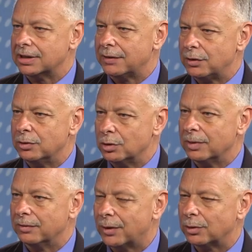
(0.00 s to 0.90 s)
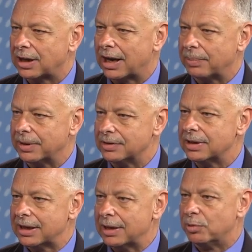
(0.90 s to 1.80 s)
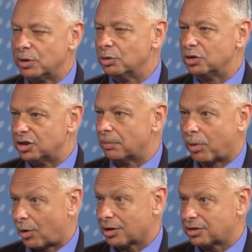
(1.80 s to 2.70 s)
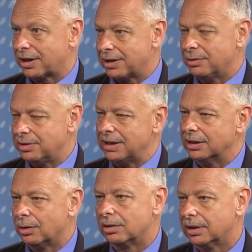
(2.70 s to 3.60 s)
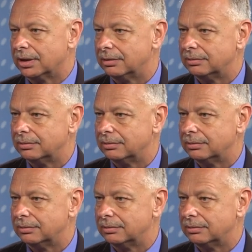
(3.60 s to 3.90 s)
instead of you doing photocopies, it produces the parts that you need locally.